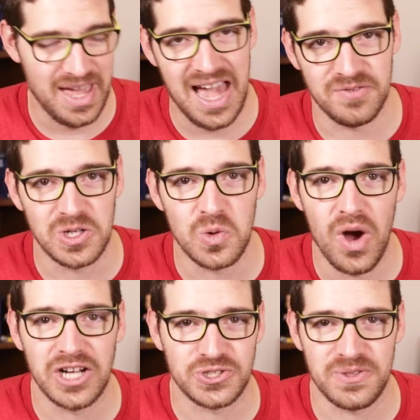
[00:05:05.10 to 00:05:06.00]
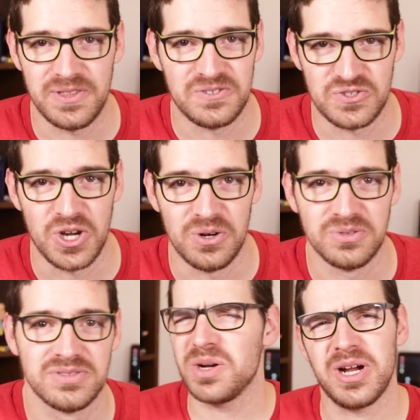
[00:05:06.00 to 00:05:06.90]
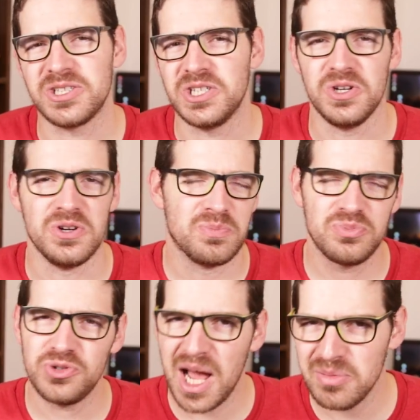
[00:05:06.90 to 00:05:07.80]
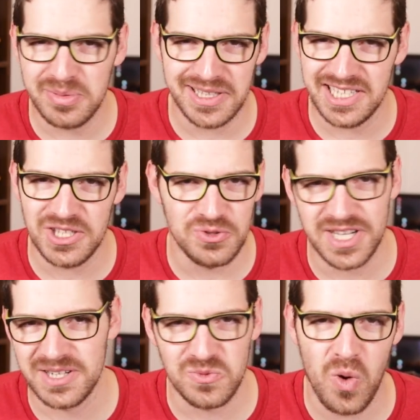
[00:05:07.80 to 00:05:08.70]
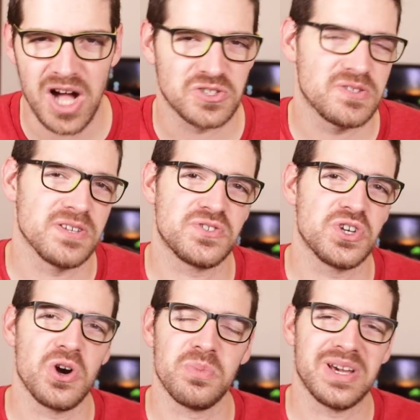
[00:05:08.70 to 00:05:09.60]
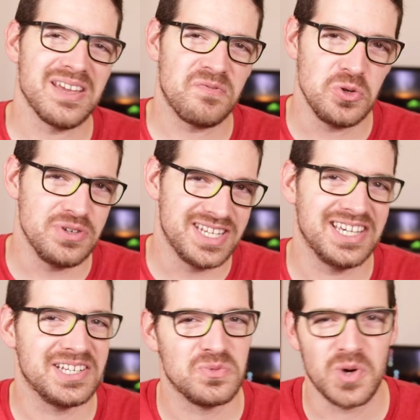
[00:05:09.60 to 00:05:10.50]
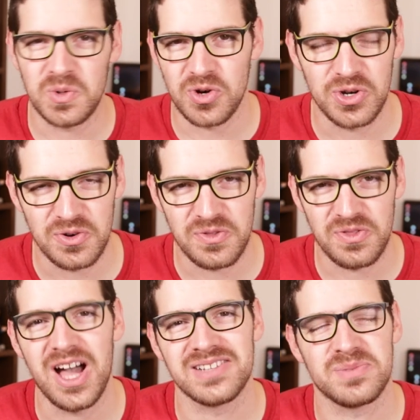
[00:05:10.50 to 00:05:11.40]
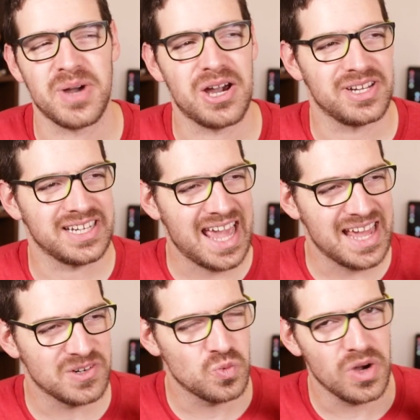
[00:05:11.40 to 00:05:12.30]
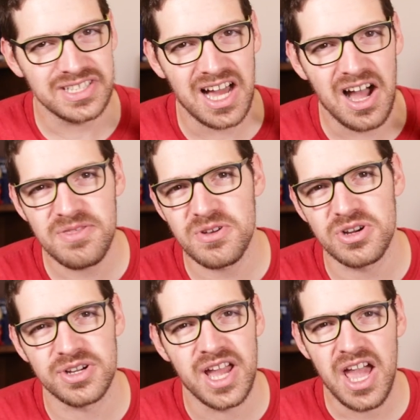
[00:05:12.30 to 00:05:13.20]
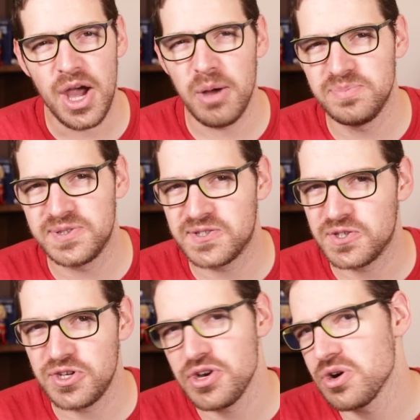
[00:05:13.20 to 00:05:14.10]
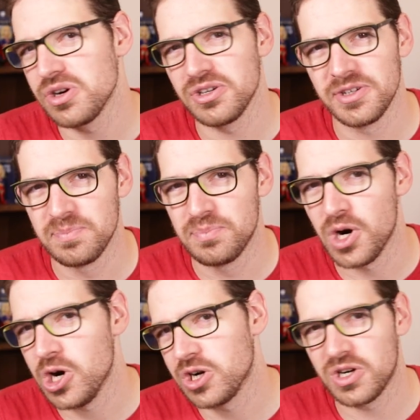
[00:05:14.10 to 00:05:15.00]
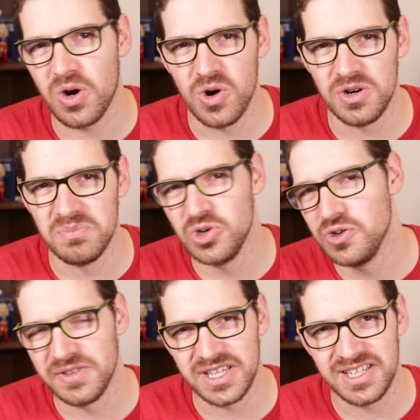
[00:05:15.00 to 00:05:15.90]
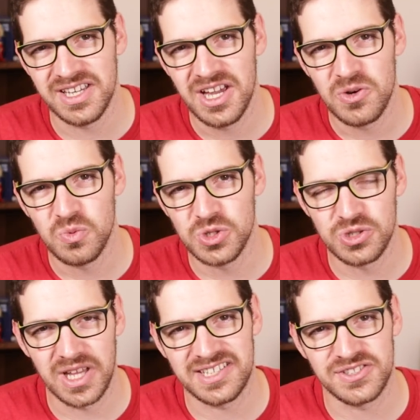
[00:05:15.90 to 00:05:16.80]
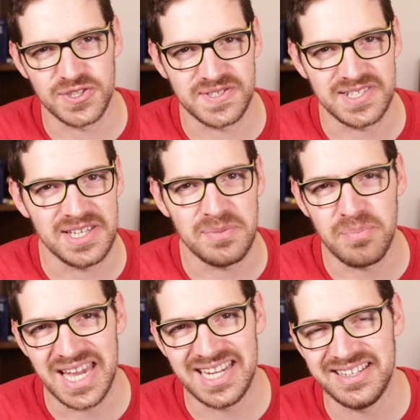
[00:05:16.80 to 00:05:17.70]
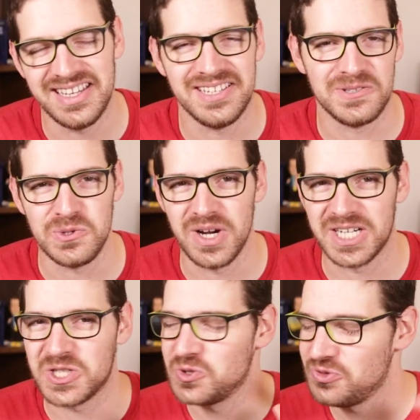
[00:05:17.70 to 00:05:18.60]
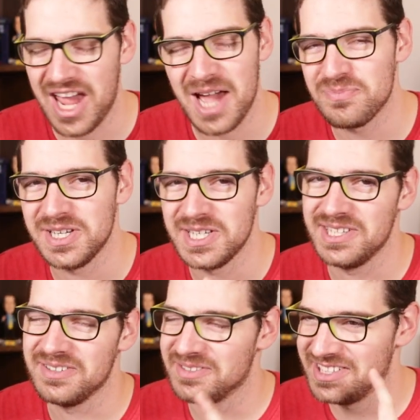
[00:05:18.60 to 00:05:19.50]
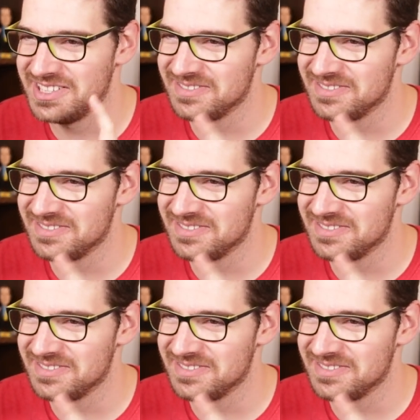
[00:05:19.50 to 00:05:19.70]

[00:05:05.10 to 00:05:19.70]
having watched this show. So, what about you? Probably you didn't watch this show, but if you did, what were your thoughts about it? And what other obscure book or movie would you like to see made into a crappy